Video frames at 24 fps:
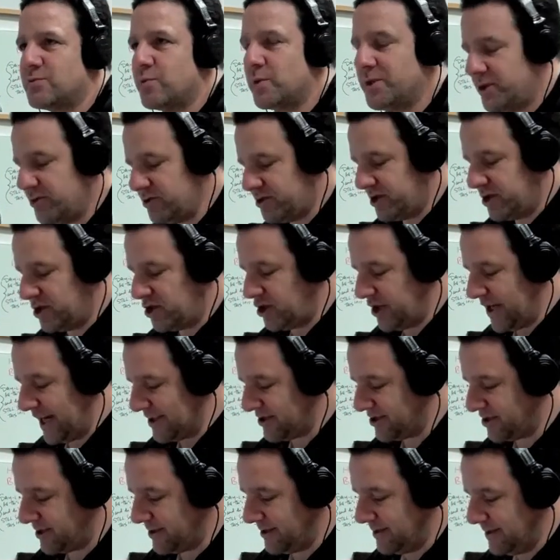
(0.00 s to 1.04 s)
Would you
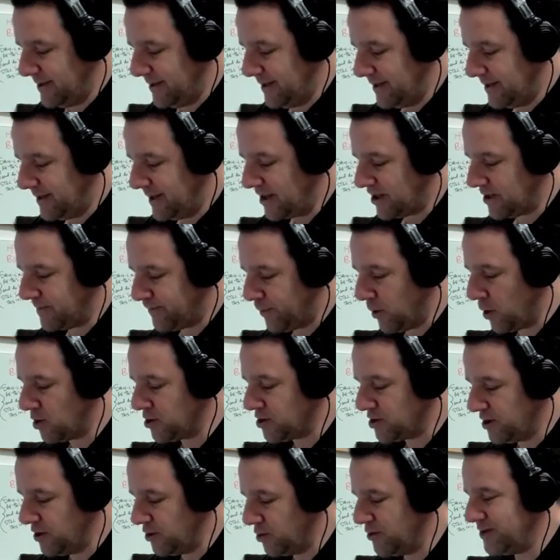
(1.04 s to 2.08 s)
suggest that the
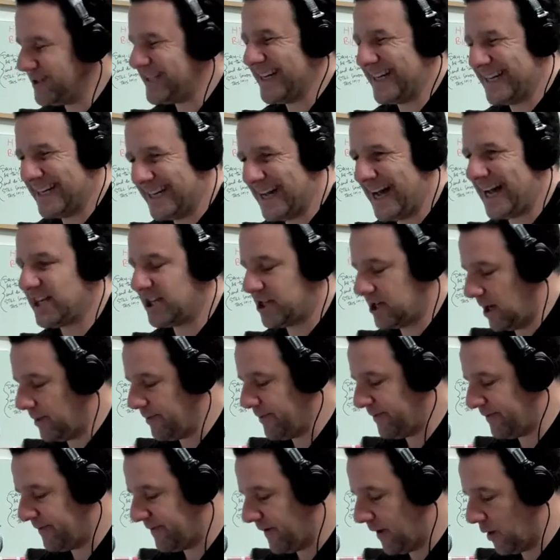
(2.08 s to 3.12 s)
person who did not come
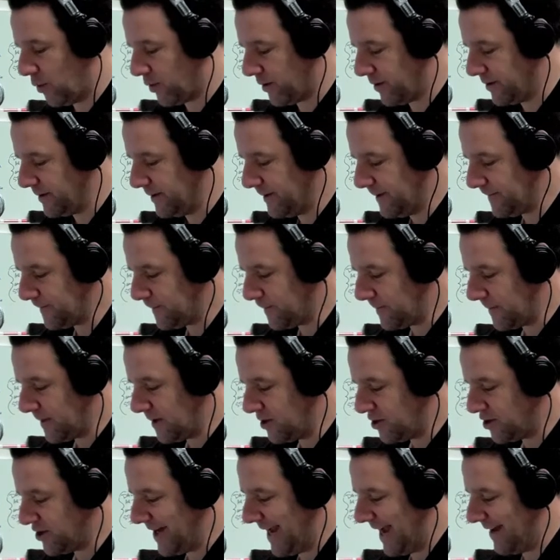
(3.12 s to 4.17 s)
forward
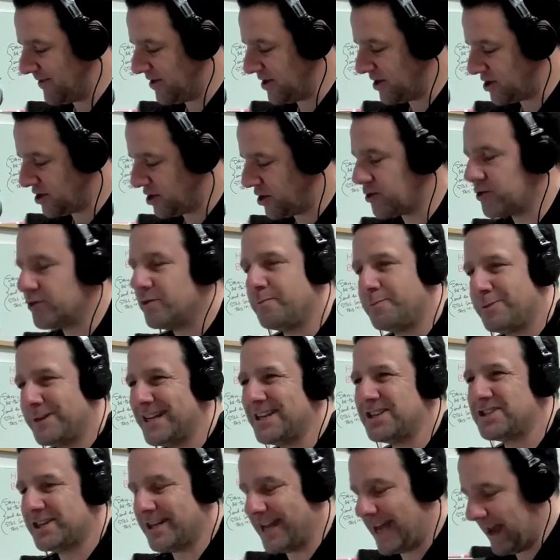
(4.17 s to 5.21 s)
should have an eternal
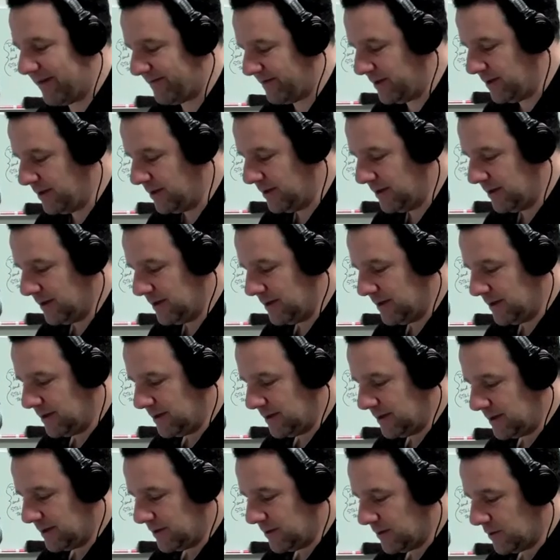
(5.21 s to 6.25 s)
place in heaven
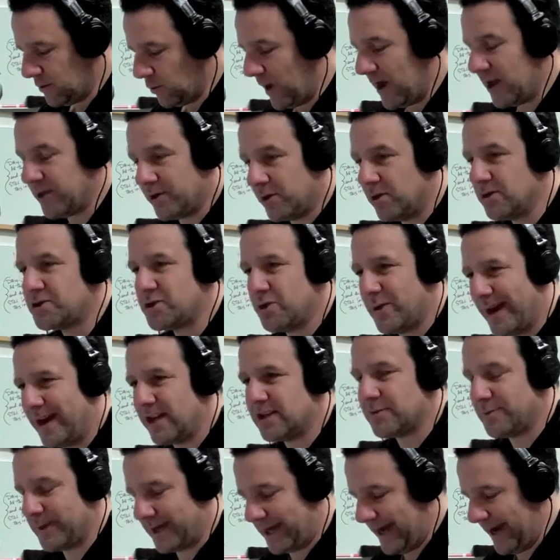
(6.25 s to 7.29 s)
while those who
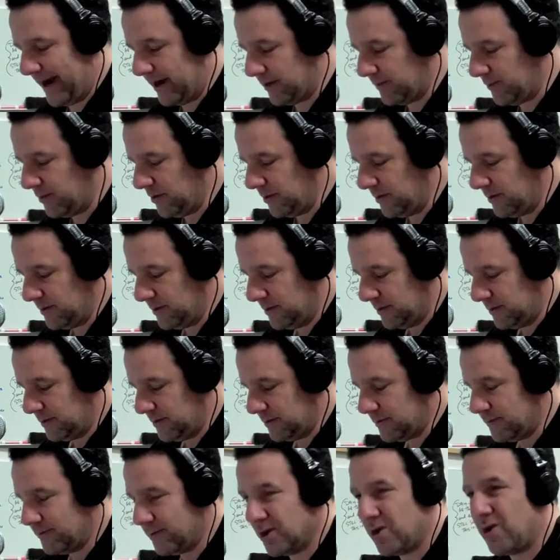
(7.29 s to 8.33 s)
held him accountable
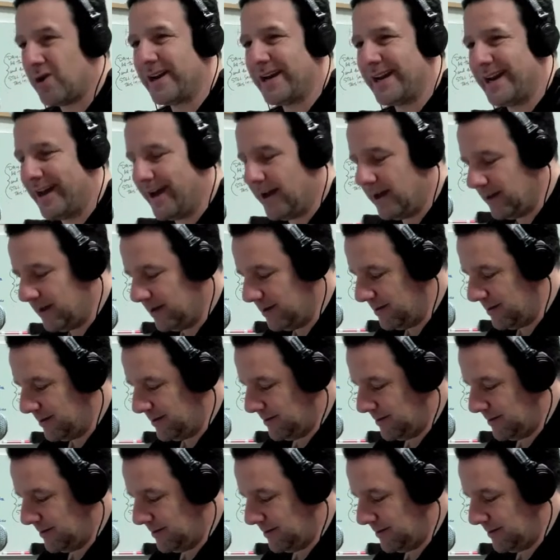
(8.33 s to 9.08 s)
belong in hell?